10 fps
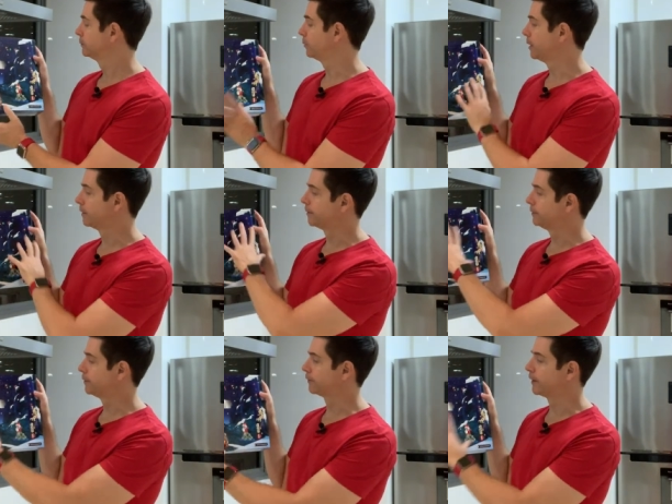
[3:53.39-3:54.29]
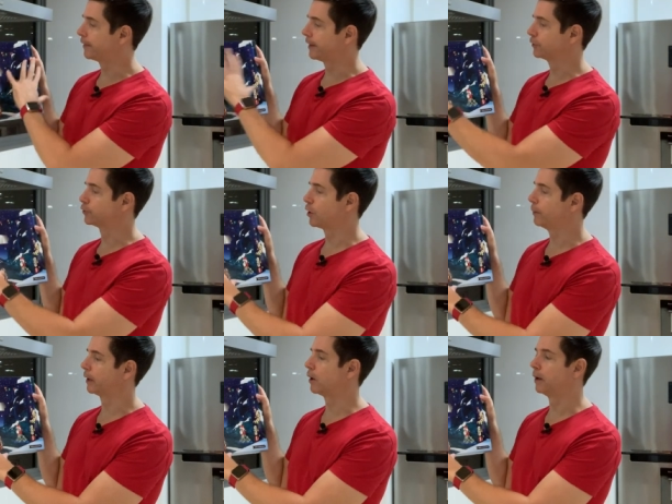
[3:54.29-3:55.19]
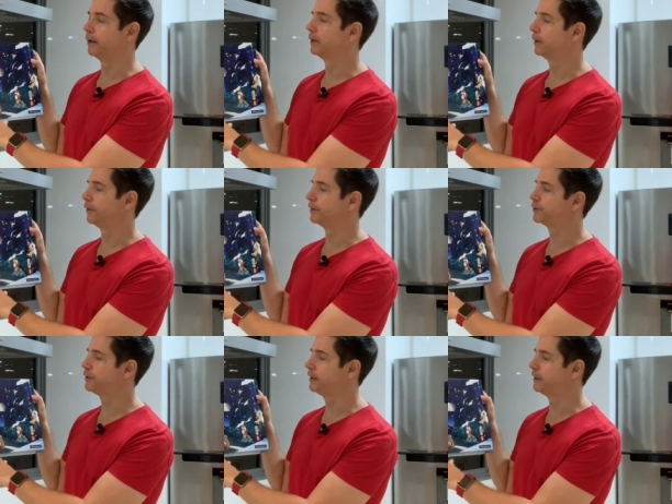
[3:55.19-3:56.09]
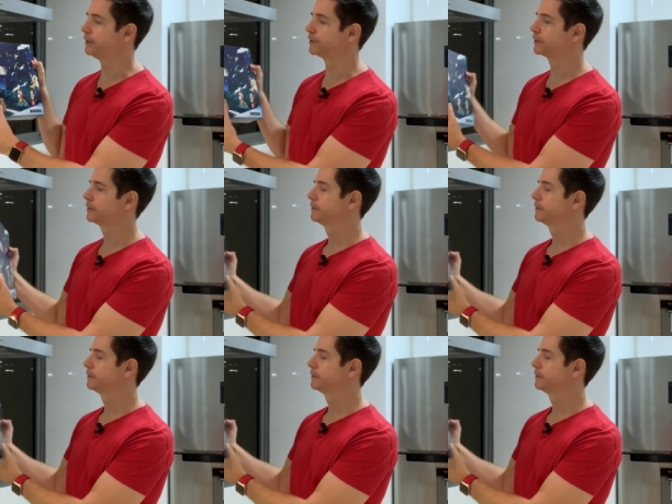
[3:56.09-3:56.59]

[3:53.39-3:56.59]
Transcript: with different things going on on the scenes.